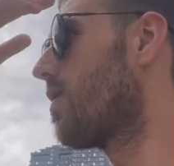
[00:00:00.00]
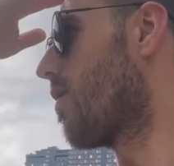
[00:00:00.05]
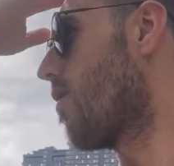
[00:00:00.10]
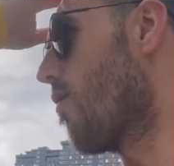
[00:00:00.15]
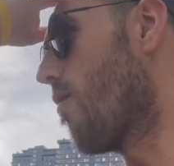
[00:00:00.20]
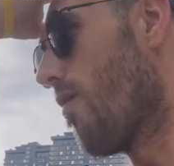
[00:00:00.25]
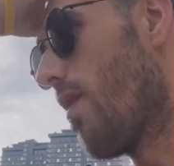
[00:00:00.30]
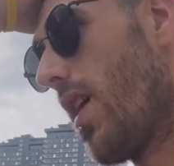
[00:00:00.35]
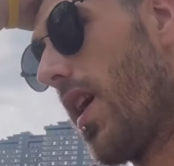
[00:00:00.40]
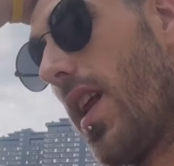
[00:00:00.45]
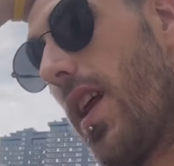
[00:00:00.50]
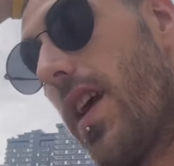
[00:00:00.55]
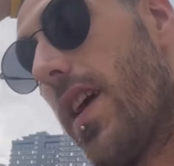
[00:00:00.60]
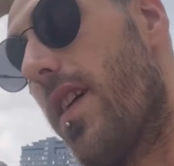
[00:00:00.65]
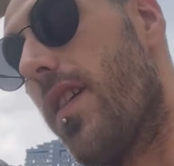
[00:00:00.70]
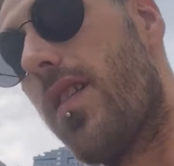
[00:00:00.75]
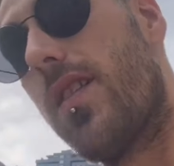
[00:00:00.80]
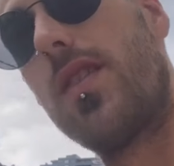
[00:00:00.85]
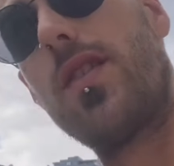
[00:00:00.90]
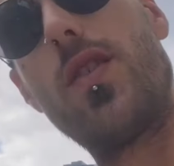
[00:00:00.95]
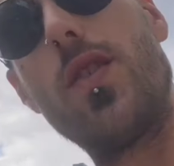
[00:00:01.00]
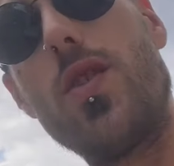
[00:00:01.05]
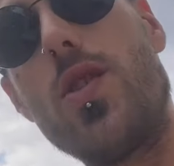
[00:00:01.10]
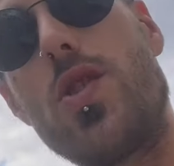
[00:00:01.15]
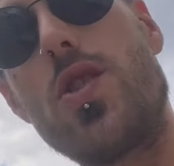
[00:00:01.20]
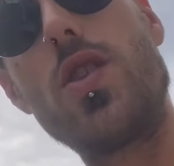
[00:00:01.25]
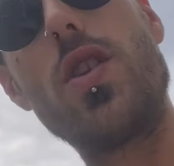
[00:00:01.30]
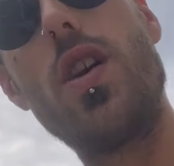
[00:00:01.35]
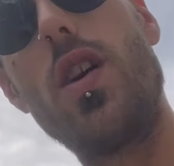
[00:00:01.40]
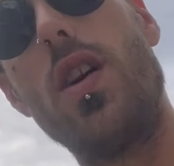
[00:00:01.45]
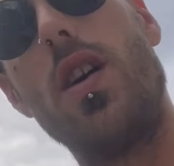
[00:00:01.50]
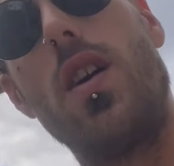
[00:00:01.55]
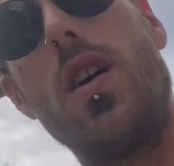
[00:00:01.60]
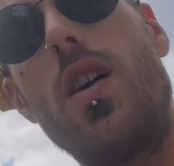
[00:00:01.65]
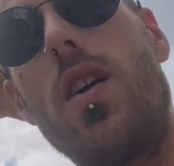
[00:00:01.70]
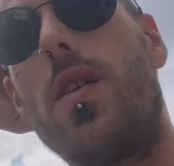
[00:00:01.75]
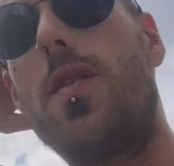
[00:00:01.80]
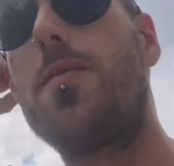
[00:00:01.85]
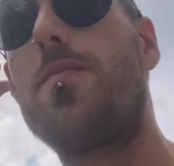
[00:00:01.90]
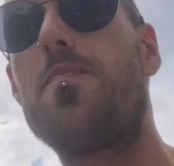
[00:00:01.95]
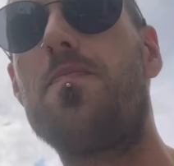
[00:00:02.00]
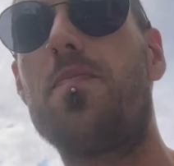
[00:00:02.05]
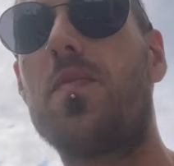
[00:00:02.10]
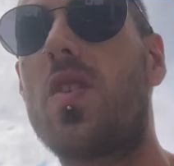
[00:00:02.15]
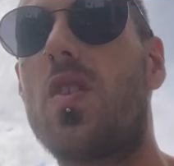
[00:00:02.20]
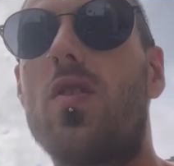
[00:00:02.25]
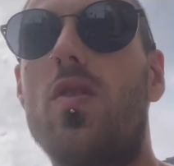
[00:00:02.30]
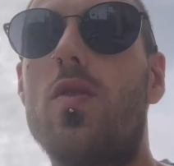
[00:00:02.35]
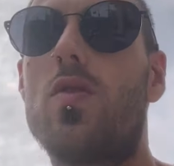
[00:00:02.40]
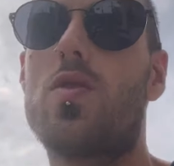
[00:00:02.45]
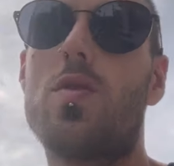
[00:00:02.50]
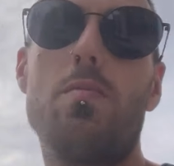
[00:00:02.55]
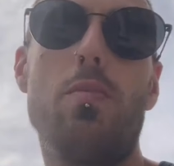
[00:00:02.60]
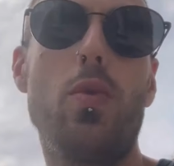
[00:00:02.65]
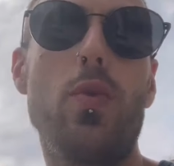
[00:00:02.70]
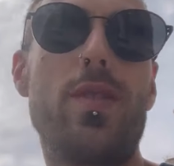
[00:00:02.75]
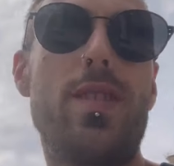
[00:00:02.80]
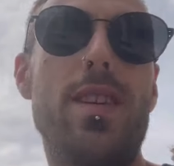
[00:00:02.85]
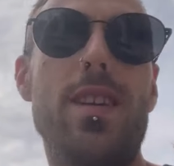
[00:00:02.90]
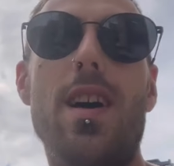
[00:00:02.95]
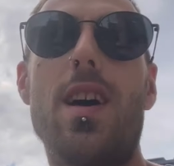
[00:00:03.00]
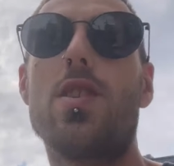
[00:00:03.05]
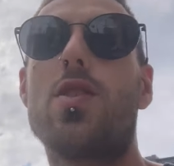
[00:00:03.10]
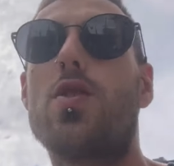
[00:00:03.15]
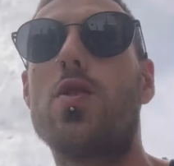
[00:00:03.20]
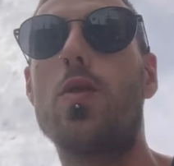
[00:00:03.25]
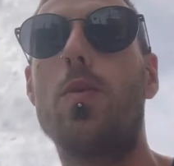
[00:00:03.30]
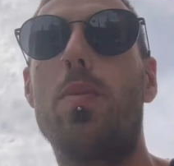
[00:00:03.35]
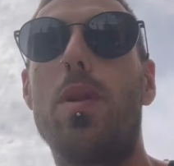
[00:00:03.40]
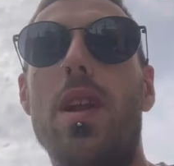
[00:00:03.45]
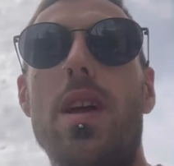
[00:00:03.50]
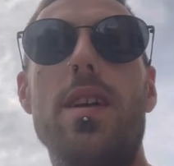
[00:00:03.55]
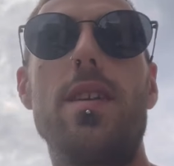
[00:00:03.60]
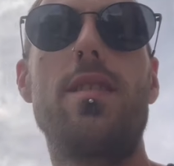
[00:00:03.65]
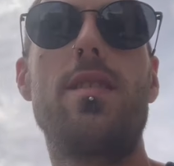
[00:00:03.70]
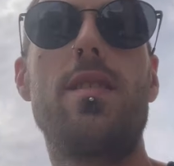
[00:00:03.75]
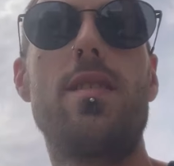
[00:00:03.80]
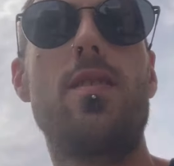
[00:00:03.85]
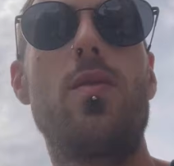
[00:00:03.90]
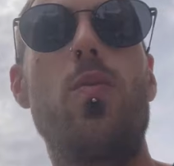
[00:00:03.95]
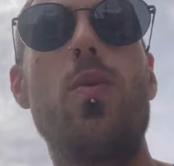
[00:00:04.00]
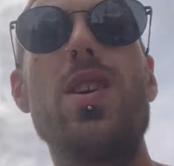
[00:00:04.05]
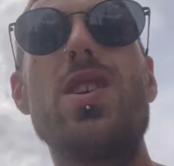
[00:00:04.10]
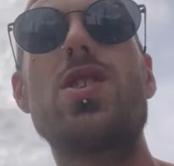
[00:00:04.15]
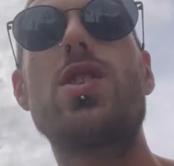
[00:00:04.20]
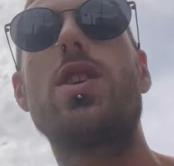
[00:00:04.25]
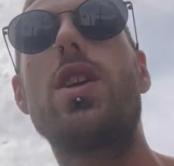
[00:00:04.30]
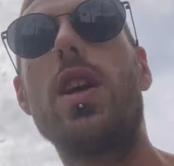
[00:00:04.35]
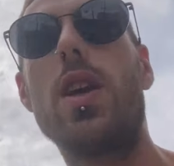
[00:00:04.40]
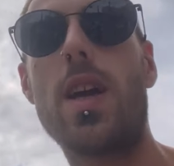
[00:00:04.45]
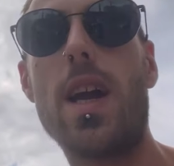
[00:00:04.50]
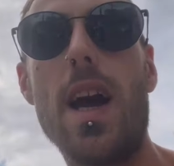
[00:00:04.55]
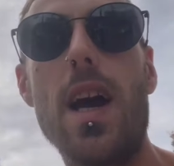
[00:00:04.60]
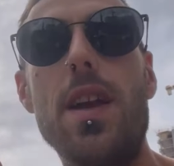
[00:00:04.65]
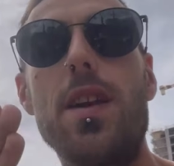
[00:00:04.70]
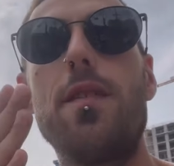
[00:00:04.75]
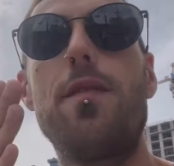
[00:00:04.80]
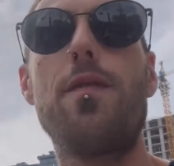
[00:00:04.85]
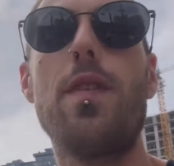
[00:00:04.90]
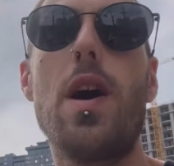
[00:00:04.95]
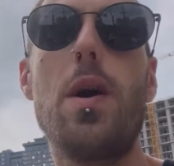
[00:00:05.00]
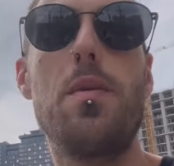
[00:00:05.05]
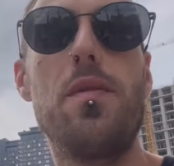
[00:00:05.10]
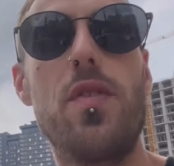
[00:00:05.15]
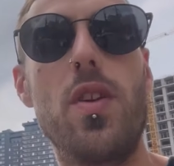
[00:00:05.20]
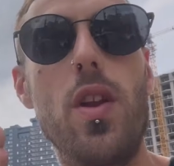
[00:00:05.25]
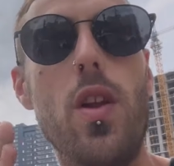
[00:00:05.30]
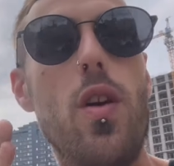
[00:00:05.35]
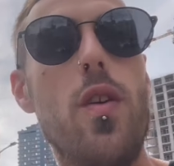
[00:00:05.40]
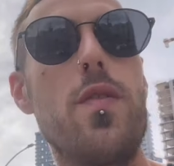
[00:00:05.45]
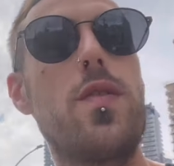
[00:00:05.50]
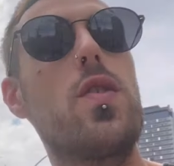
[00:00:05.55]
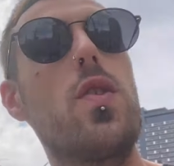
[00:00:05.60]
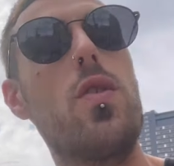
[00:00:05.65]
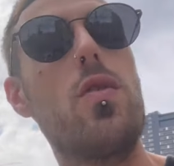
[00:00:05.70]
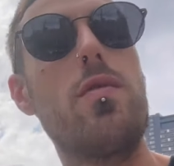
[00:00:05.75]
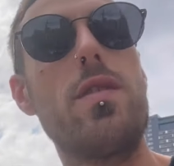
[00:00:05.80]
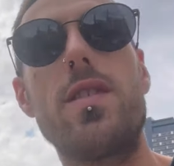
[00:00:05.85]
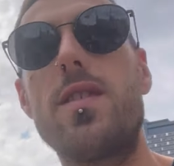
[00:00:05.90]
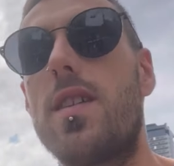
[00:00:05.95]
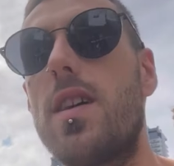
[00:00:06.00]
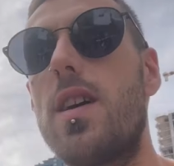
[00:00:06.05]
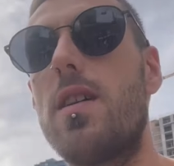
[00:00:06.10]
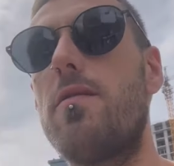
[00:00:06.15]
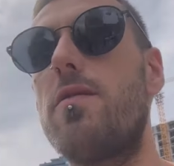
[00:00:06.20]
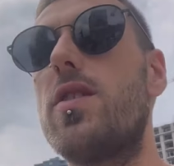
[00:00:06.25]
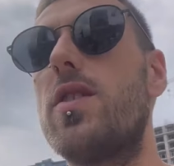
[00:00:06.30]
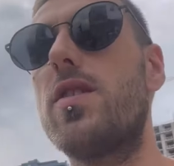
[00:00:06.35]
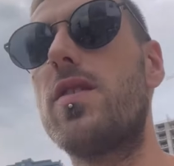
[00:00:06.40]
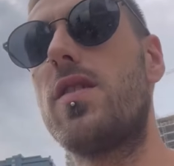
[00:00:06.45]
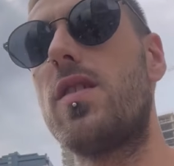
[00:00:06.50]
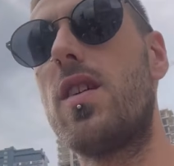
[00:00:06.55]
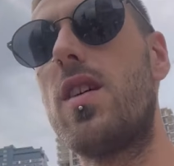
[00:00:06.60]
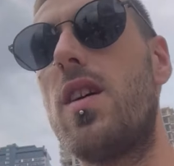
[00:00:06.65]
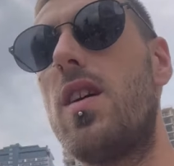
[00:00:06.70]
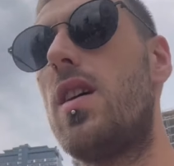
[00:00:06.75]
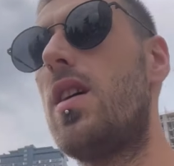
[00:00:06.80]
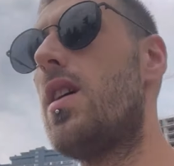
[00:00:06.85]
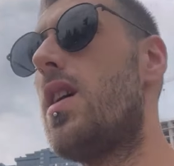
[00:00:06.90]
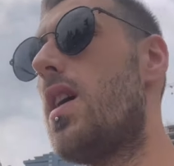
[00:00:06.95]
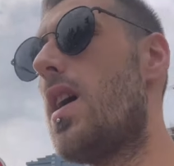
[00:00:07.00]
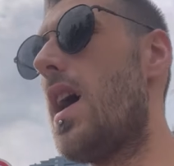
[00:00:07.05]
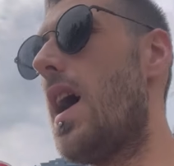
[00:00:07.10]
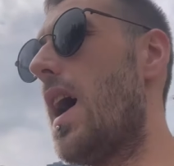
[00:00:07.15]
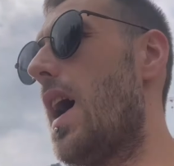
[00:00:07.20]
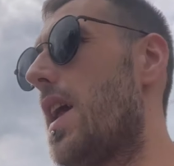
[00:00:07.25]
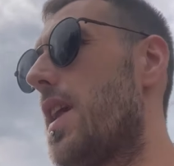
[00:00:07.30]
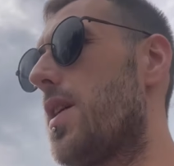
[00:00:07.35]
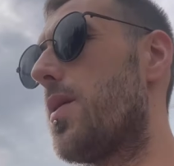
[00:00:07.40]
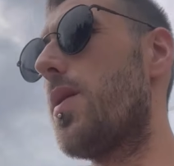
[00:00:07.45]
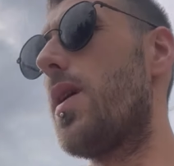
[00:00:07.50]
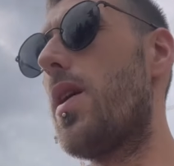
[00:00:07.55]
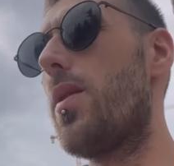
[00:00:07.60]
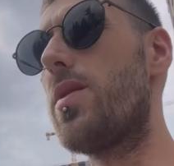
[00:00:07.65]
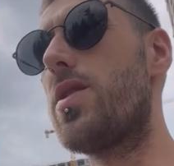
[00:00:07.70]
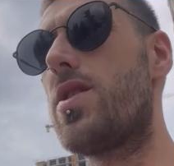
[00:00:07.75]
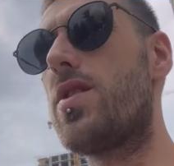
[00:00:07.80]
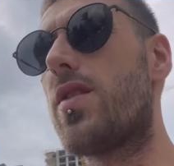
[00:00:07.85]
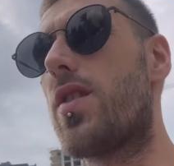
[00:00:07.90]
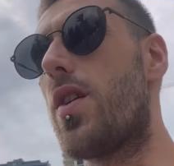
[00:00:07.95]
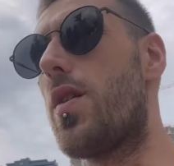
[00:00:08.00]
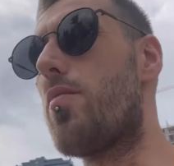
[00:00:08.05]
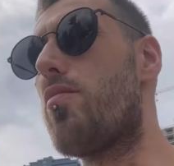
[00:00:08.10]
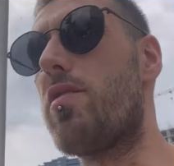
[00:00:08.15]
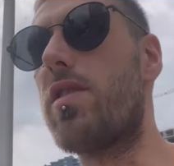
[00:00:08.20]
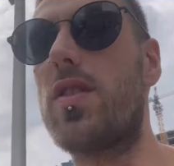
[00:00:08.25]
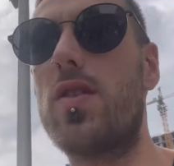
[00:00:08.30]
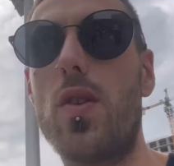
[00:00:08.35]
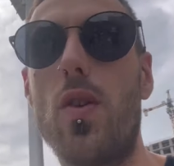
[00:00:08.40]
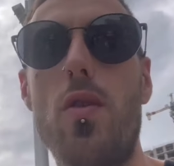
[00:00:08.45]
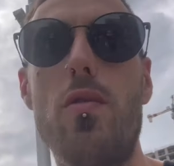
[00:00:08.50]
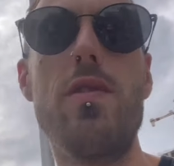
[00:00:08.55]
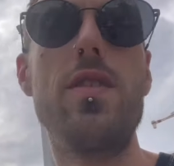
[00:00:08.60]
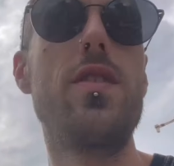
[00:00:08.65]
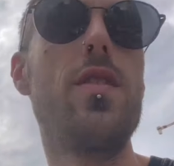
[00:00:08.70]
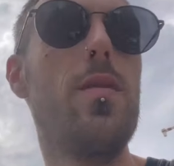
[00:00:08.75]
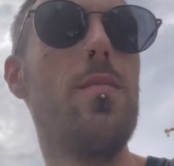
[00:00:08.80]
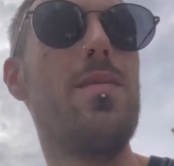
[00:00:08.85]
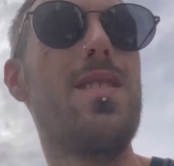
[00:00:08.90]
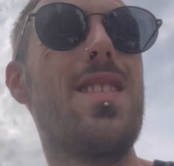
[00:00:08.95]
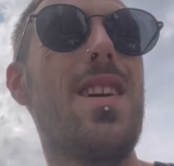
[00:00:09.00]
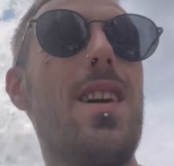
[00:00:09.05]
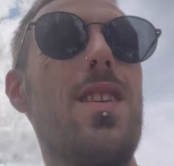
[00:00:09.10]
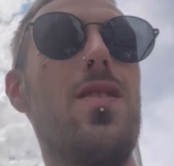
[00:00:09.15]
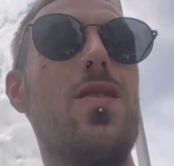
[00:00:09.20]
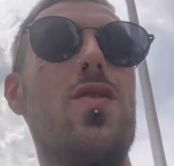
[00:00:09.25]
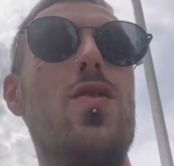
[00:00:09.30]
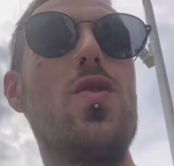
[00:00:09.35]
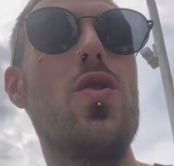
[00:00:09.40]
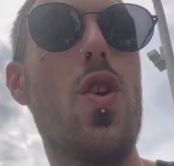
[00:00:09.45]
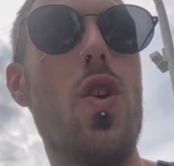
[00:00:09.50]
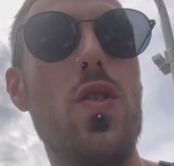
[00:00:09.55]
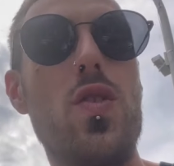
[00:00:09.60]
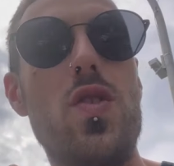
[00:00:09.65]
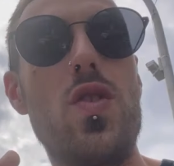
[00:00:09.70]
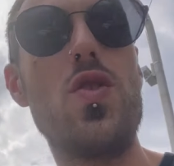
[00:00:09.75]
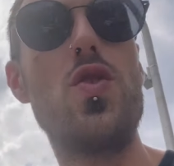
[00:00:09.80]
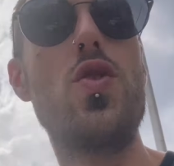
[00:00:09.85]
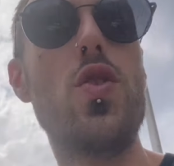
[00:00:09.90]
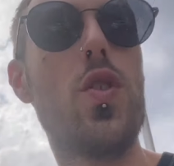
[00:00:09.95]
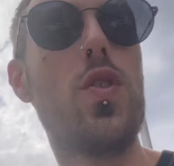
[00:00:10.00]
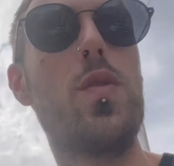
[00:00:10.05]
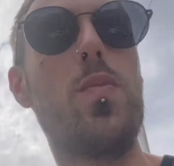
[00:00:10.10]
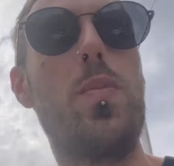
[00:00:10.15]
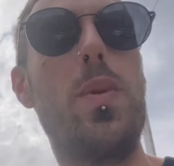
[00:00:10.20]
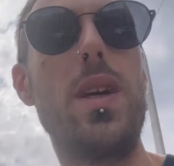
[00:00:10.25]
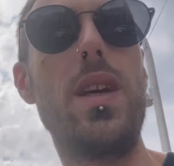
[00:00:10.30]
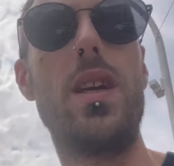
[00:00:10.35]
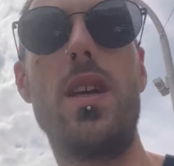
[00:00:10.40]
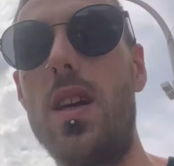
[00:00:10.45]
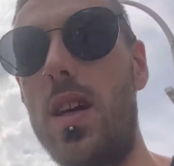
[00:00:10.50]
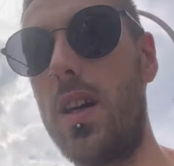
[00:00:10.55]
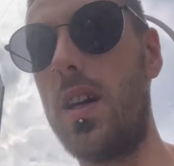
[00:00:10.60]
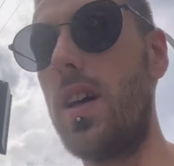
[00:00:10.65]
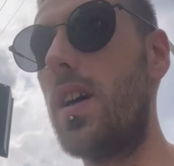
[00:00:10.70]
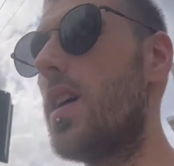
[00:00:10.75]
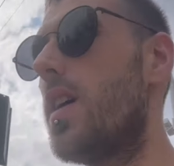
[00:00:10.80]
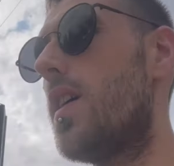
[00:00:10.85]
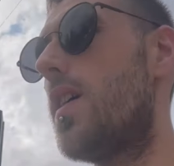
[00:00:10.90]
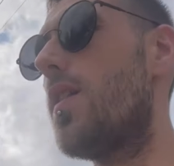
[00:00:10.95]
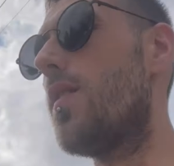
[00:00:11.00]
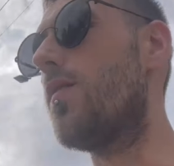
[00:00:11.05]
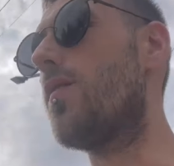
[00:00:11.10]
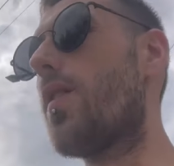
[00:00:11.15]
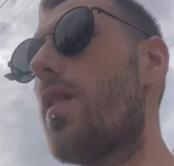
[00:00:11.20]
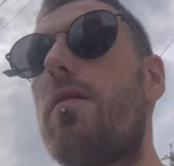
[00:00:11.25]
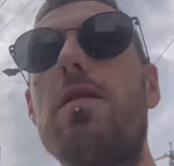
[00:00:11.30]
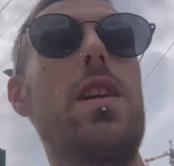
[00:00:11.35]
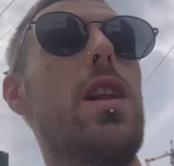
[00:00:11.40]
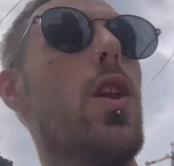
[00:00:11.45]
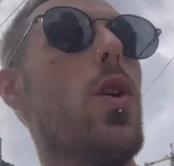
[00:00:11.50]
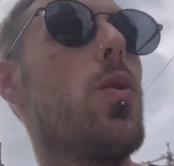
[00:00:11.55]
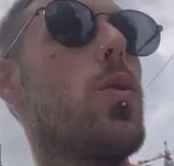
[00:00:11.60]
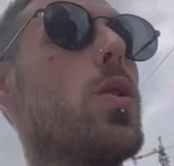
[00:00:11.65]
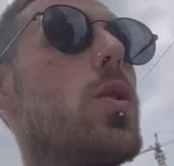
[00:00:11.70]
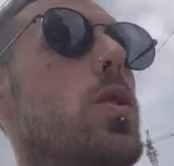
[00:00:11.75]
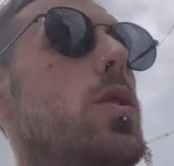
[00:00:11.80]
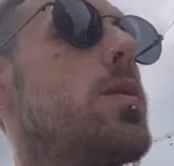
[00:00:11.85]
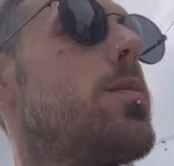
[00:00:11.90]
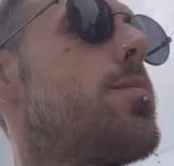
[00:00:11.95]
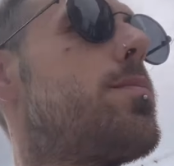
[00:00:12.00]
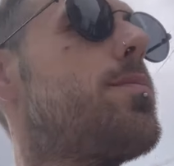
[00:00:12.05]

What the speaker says: So it really is such a multinational place, which you kind of find with a lot of tourist areas. Anywhere which is going to bring tourism tends not to just be very local.